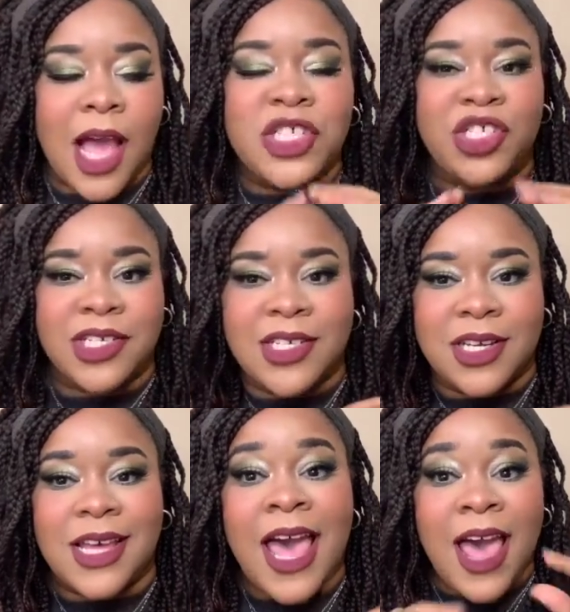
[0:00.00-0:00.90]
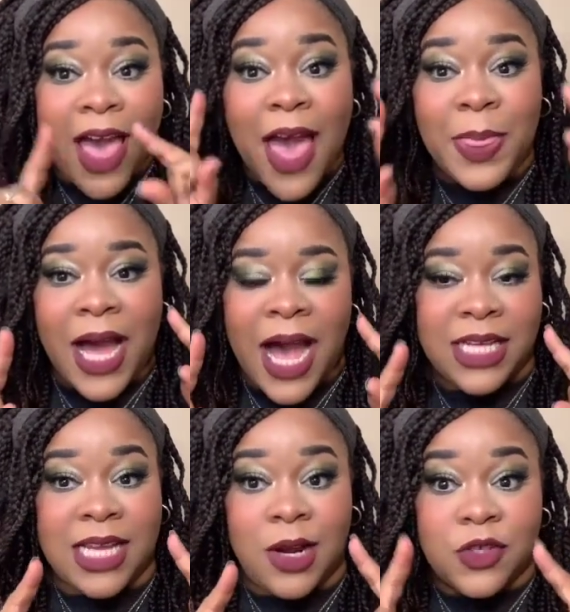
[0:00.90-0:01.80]
shook at the
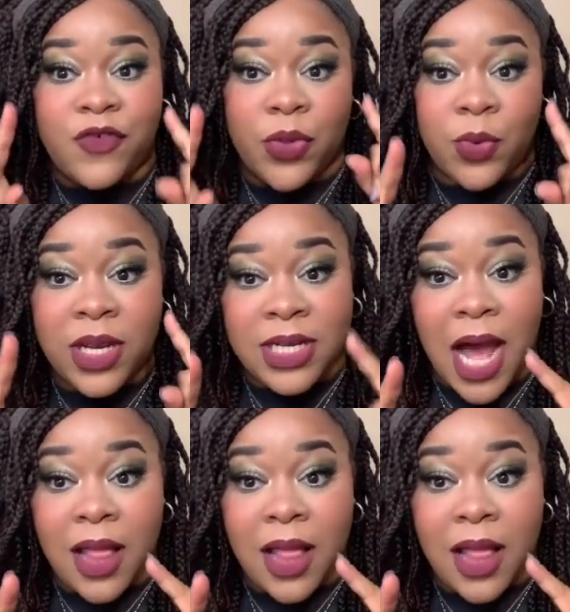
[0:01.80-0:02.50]
eyeshadows for $3.